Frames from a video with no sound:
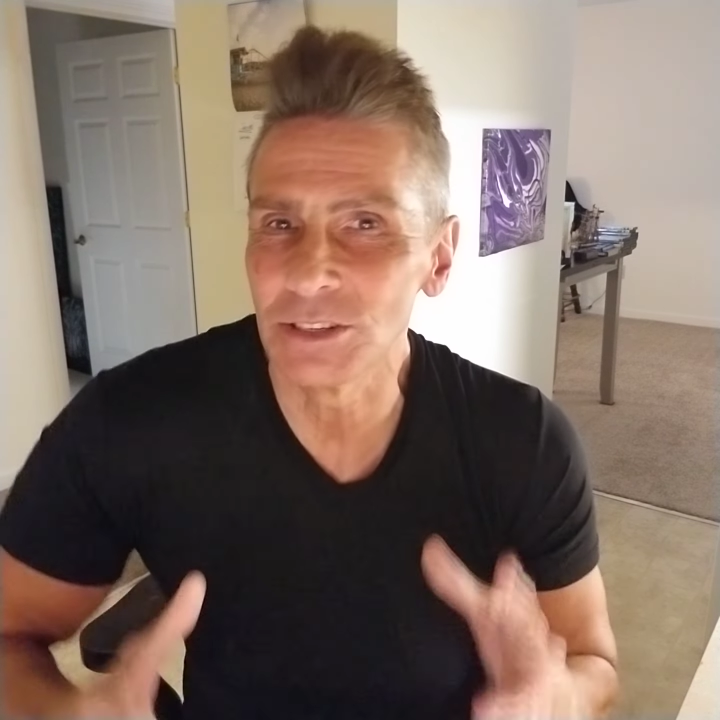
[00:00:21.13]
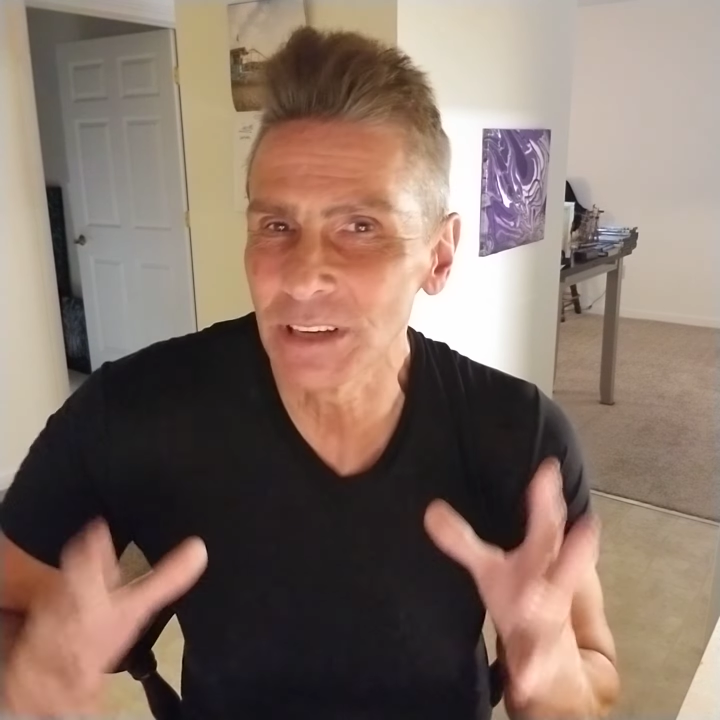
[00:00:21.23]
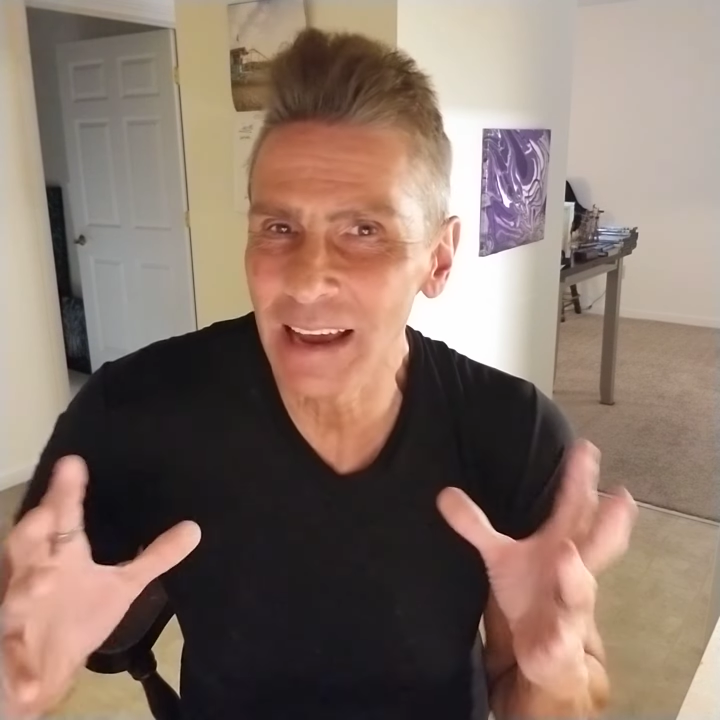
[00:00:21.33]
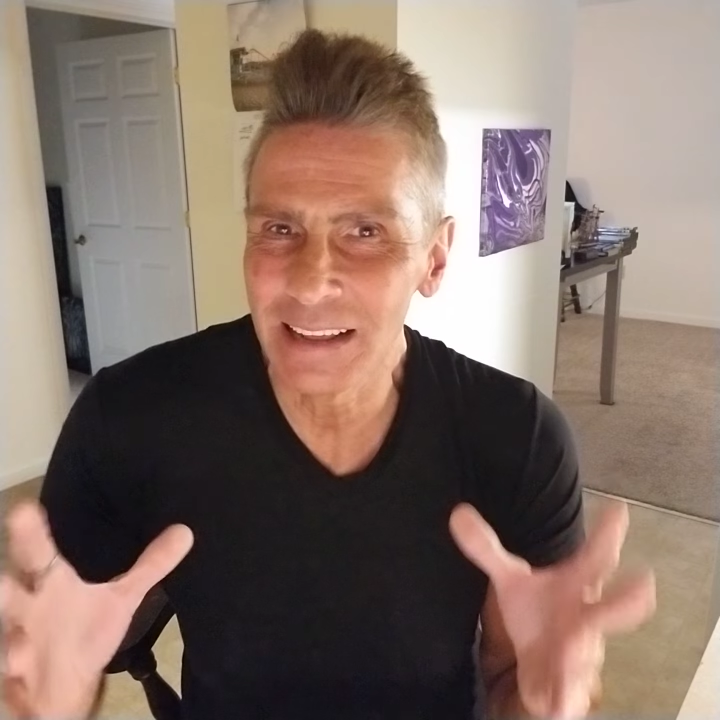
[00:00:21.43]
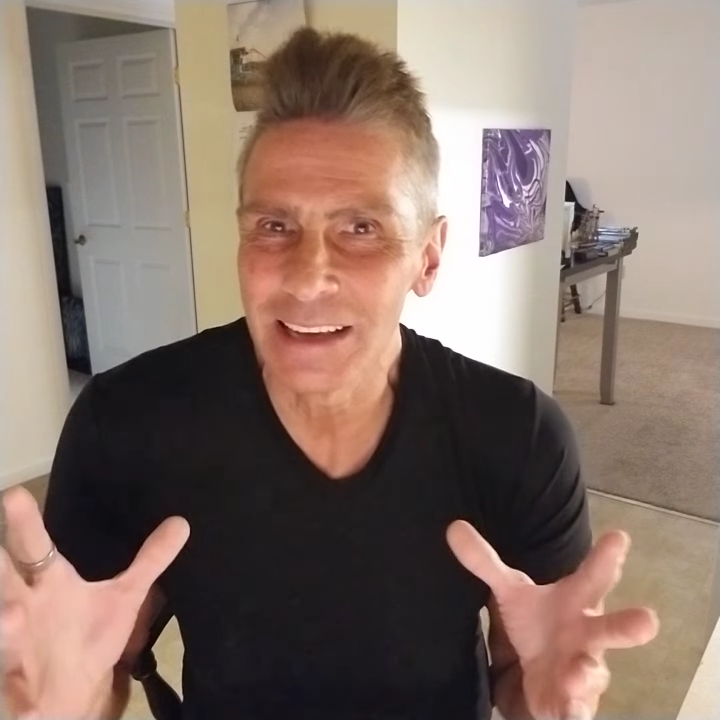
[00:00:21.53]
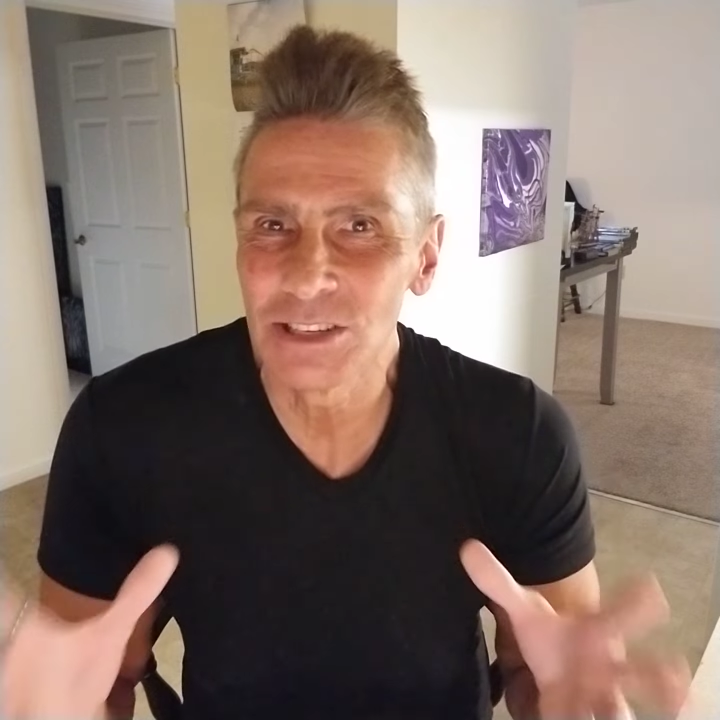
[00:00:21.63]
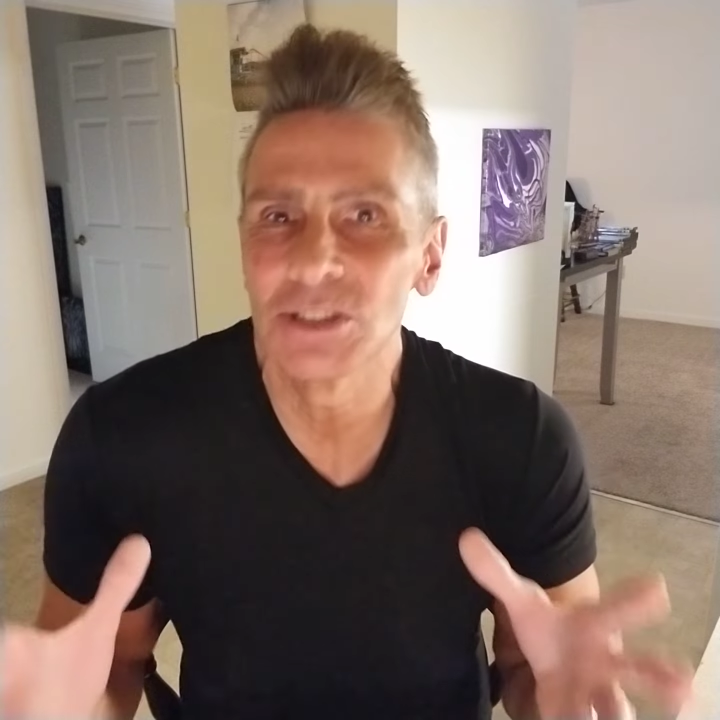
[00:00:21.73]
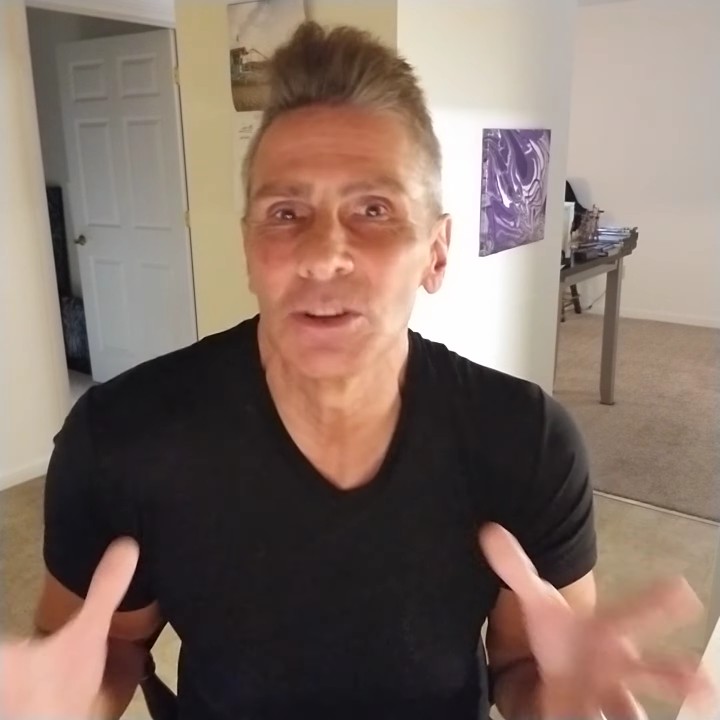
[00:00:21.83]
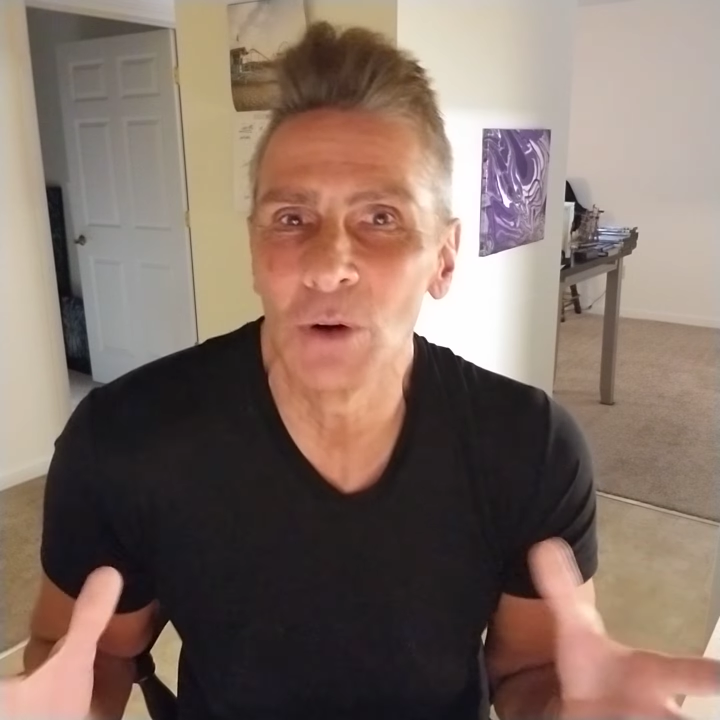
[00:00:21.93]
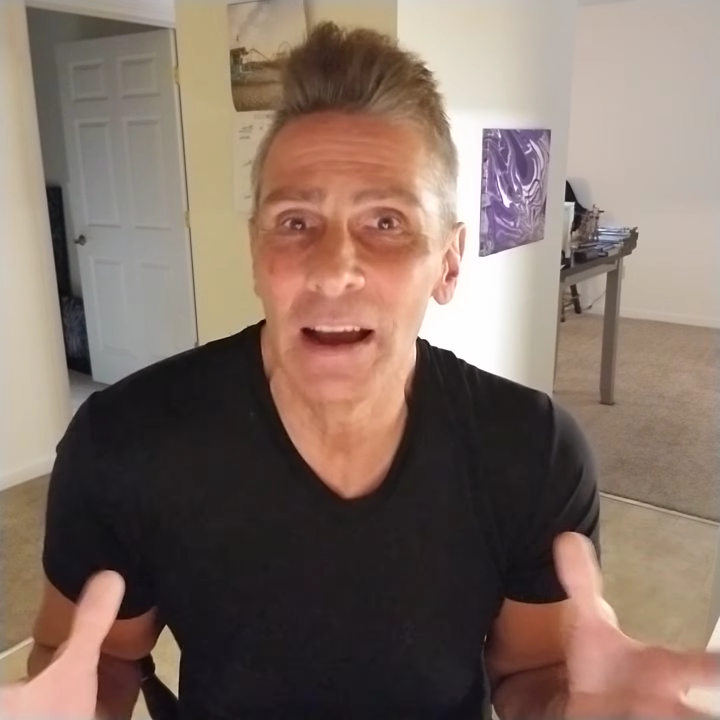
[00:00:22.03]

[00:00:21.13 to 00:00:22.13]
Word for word: There's kind of like slow,